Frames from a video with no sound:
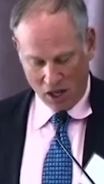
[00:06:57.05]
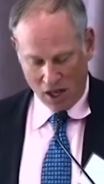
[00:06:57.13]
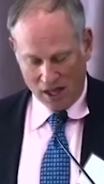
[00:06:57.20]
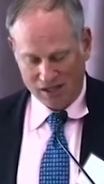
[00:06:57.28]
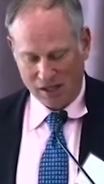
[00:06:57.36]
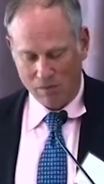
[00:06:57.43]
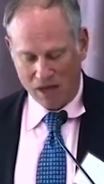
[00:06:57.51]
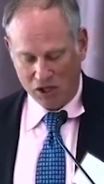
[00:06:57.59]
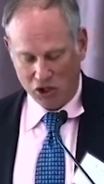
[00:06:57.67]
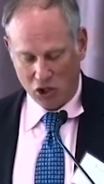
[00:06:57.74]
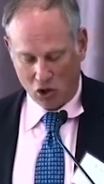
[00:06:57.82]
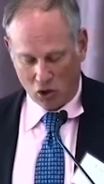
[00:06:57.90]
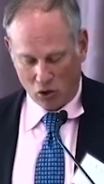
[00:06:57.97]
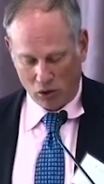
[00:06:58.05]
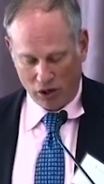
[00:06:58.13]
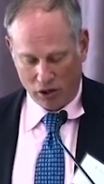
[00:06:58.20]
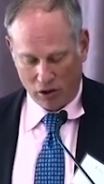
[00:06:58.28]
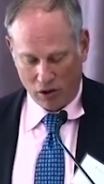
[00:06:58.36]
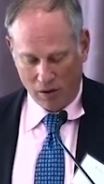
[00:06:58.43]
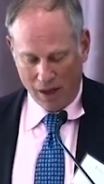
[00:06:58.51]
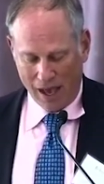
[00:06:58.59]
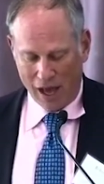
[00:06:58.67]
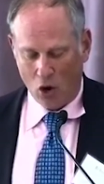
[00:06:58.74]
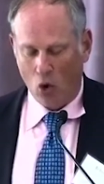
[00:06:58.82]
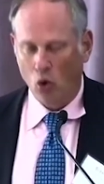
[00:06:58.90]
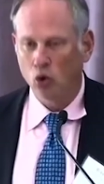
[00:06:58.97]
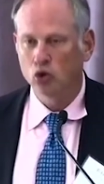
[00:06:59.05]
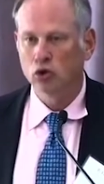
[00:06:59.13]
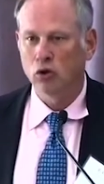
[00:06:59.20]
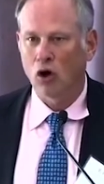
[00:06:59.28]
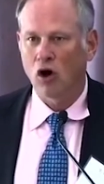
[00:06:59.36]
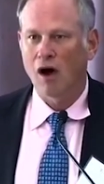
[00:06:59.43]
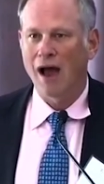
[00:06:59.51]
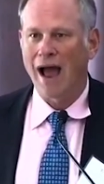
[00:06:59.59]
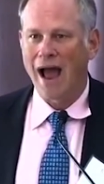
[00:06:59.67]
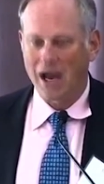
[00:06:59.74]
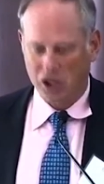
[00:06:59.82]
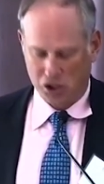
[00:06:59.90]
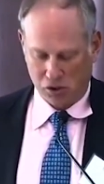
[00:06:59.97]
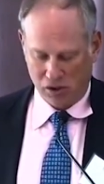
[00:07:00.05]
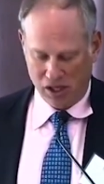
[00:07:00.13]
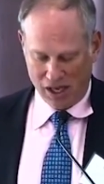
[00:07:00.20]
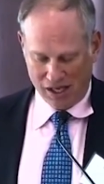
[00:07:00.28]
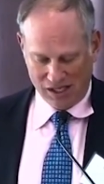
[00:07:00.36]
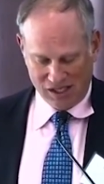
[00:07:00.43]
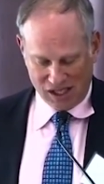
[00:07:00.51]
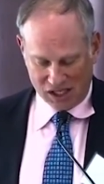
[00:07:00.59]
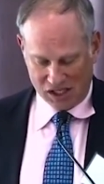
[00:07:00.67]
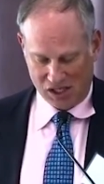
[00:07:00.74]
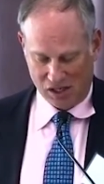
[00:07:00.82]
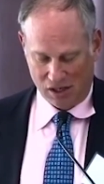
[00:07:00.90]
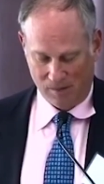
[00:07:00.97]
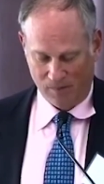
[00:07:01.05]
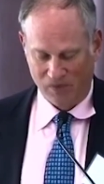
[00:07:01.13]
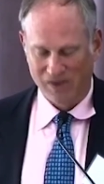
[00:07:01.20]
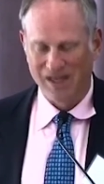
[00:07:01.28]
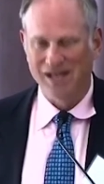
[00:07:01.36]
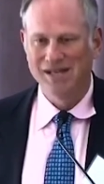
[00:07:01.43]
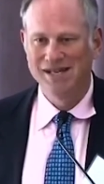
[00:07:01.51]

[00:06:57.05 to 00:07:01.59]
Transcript: As I mentioned earlier, an old law actually existed that